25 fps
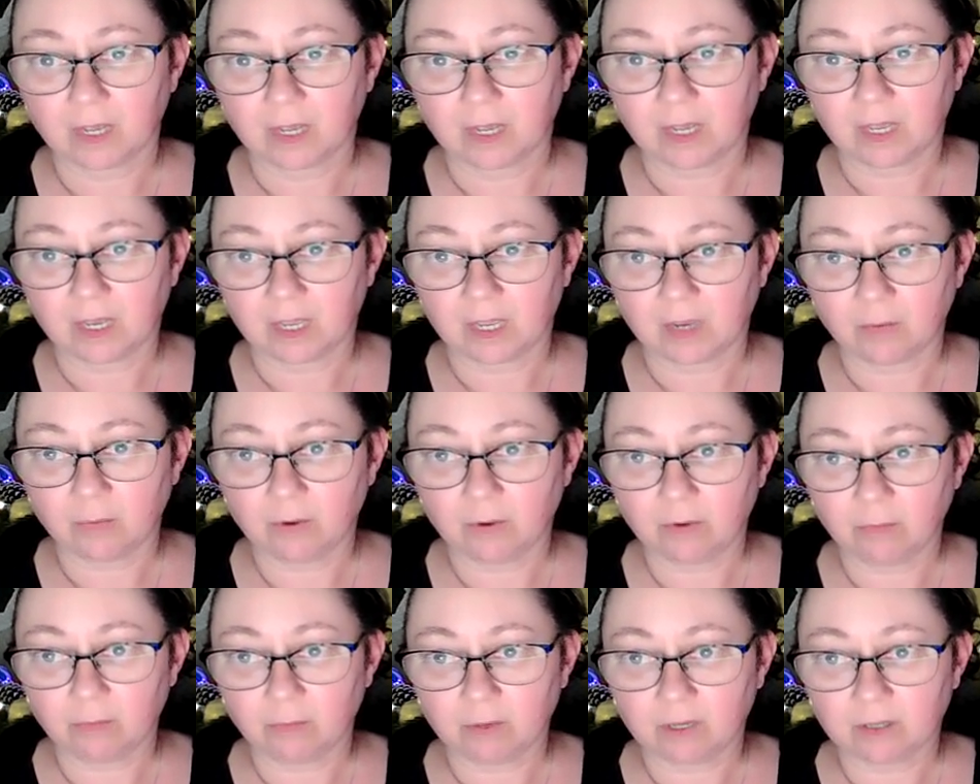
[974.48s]
It had
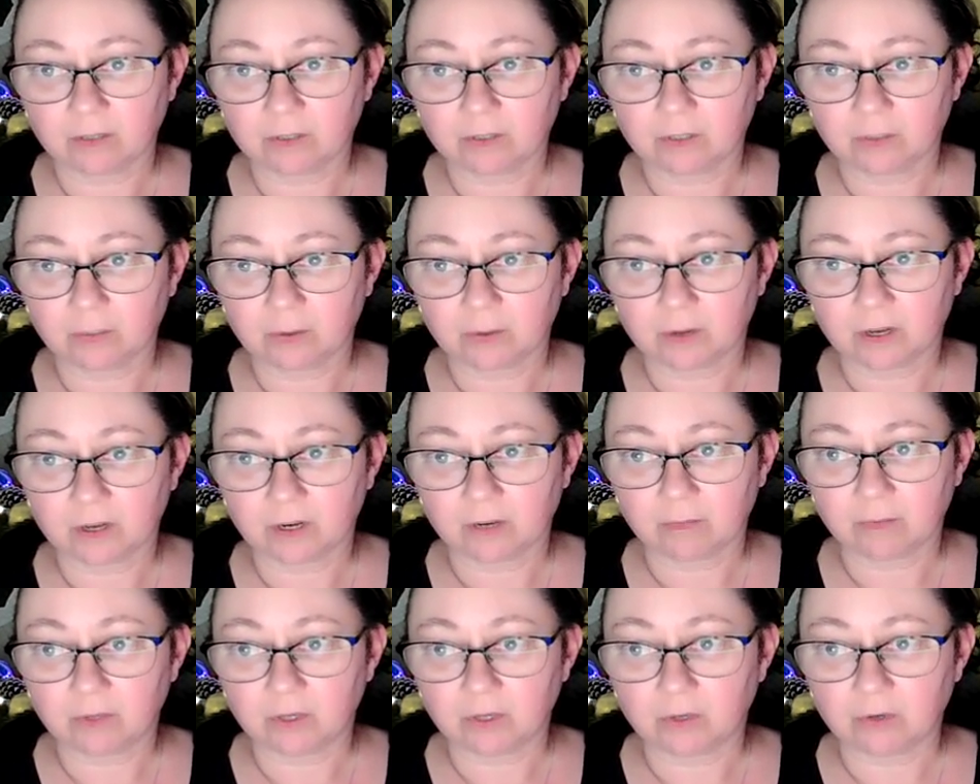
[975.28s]
been built upon
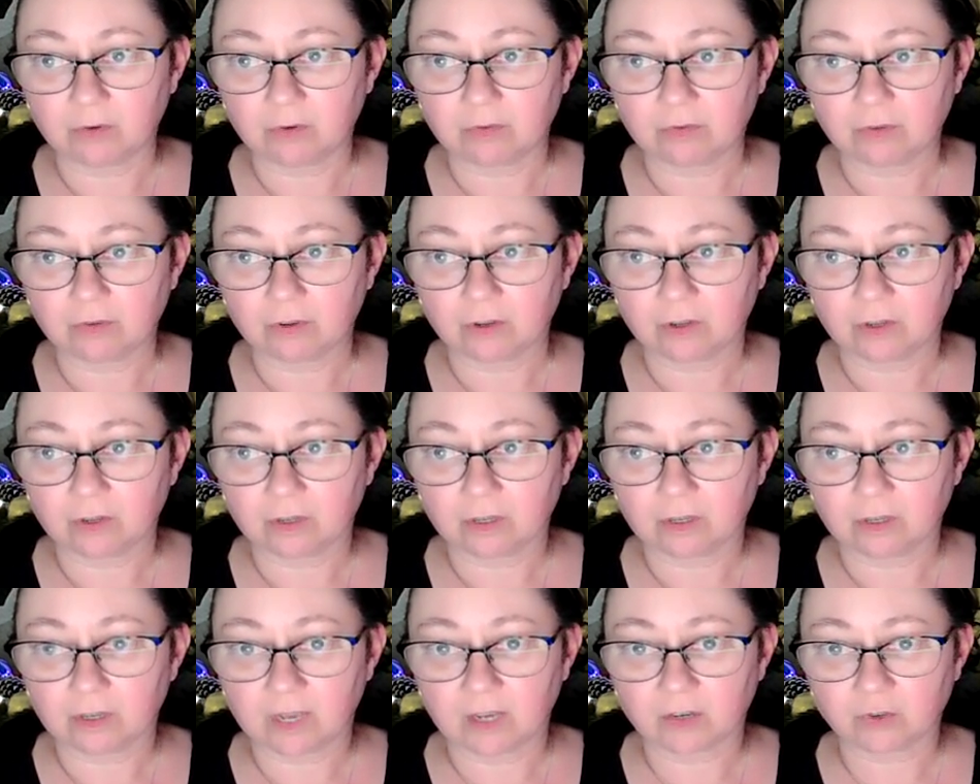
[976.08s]
a beautiful,
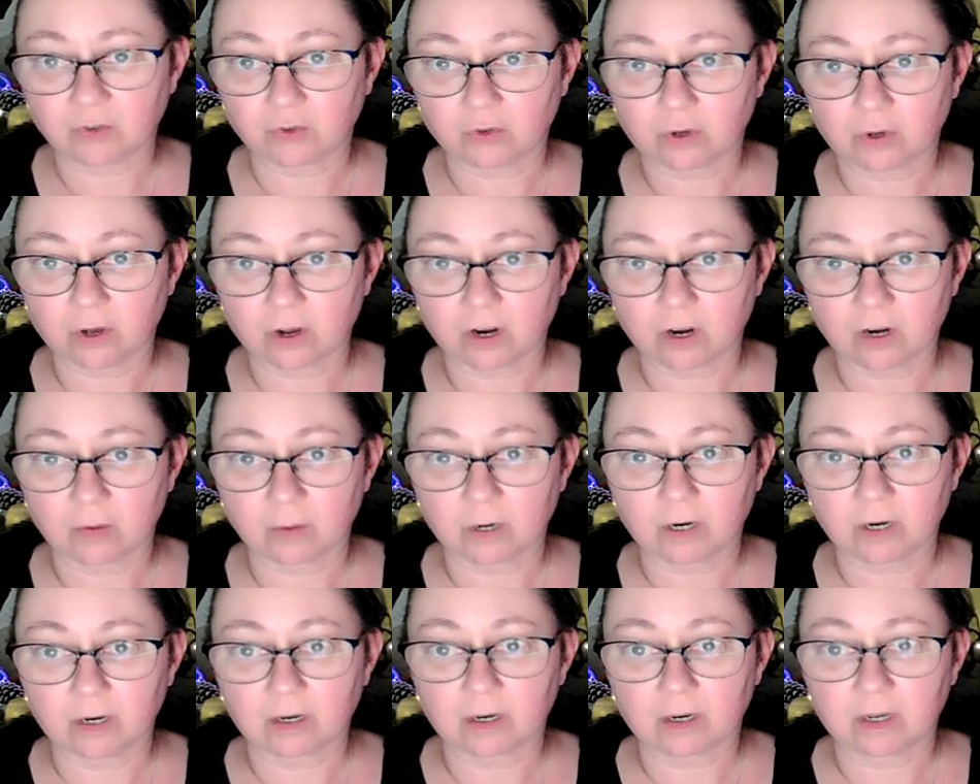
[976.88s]
natural
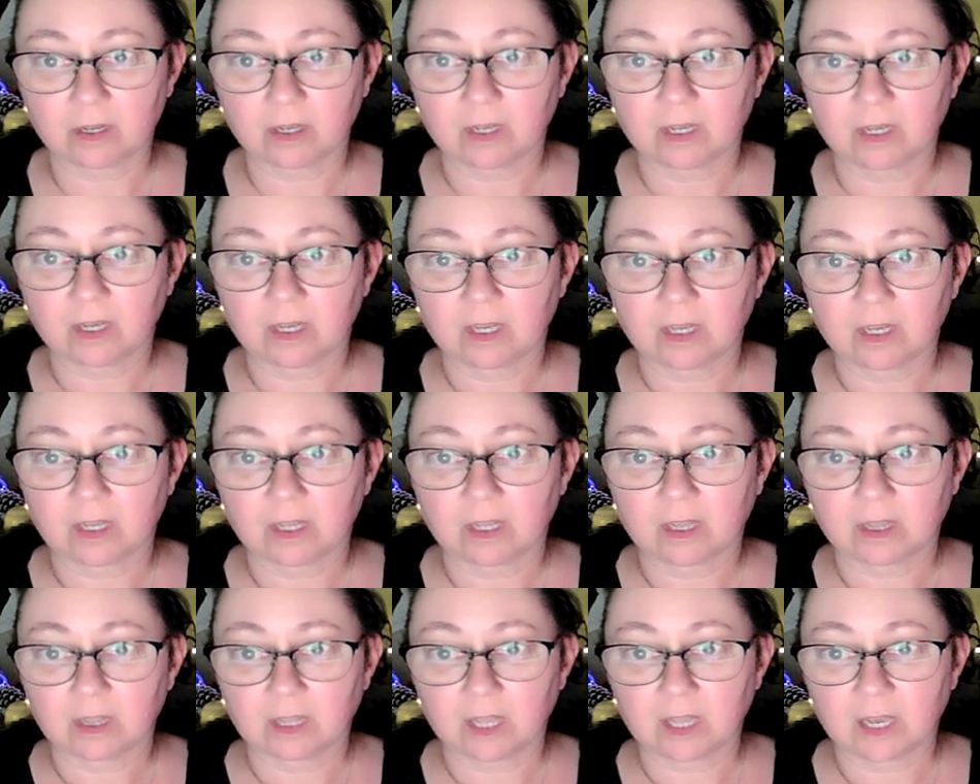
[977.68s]
harbor,
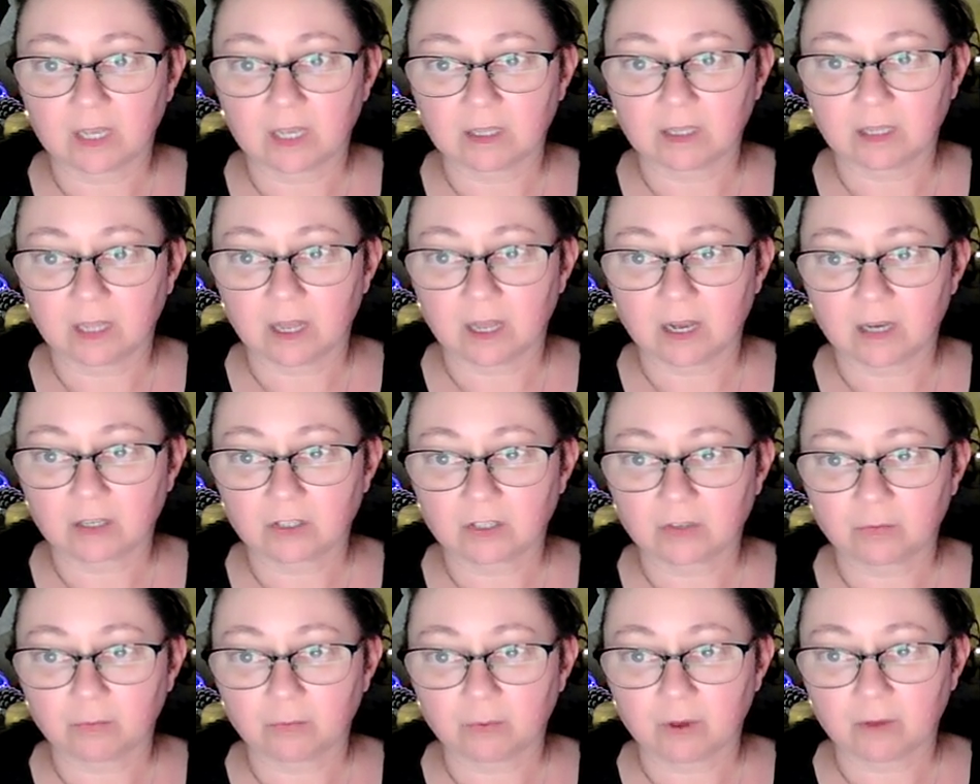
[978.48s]

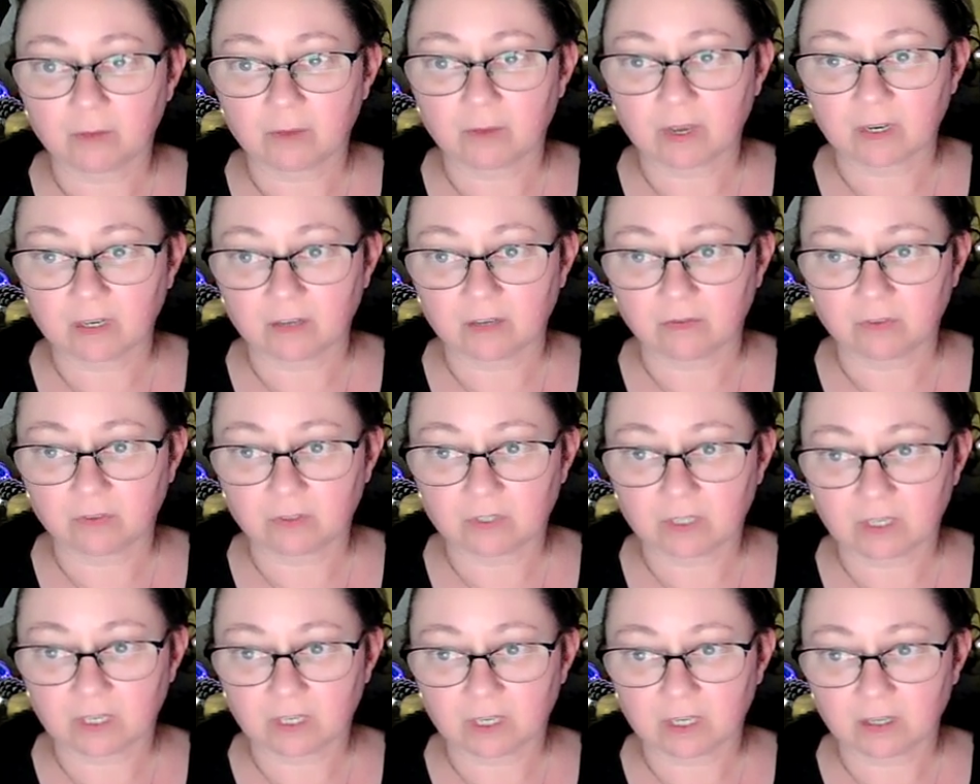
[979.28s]
landlocked by
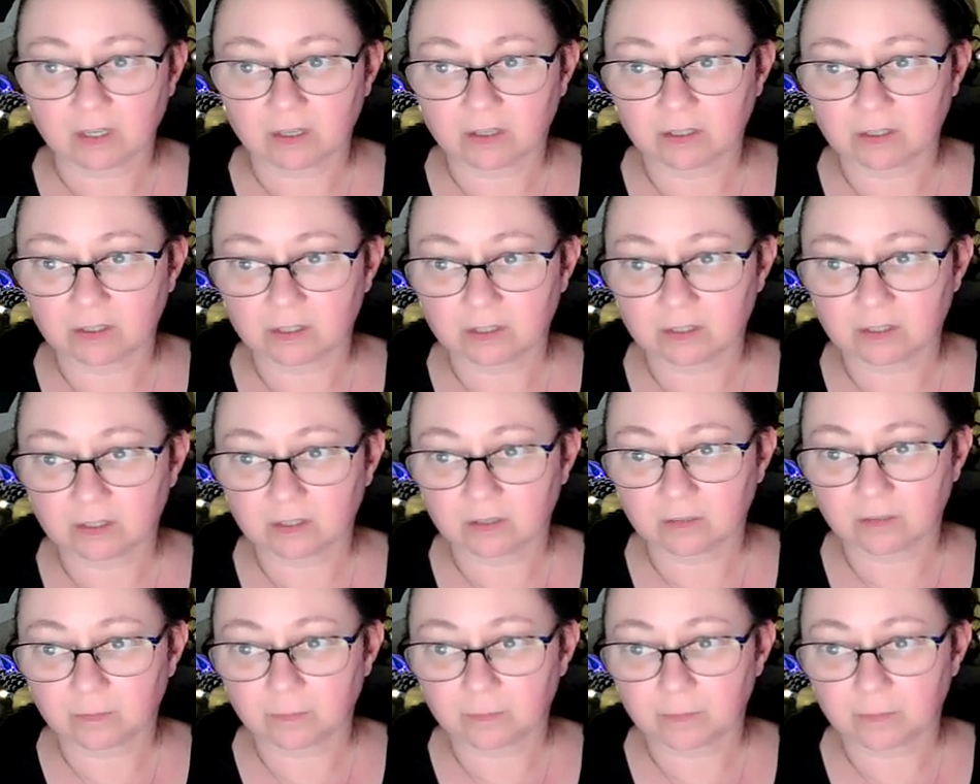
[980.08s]
magnificent hills.